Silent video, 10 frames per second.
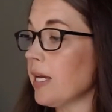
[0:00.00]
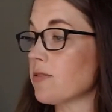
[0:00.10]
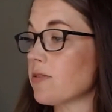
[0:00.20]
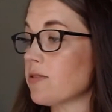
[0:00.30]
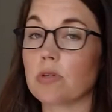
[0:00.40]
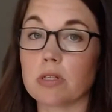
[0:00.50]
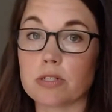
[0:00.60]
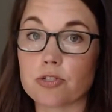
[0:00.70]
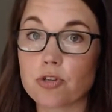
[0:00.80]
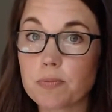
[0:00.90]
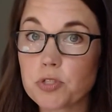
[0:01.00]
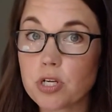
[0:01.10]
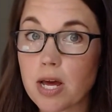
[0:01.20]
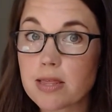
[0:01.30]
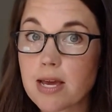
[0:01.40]
gives you a little
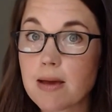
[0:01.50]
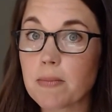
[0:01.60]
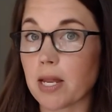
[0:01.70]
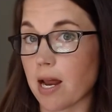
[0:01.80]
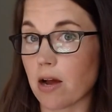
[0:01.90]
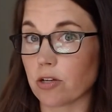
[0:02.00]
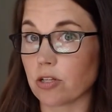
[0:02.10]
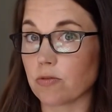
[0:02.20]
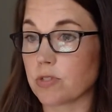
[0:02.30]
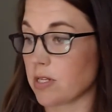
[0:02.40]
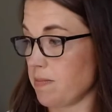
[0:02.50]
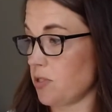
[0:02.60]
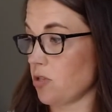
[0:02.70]
description on them and how to use them.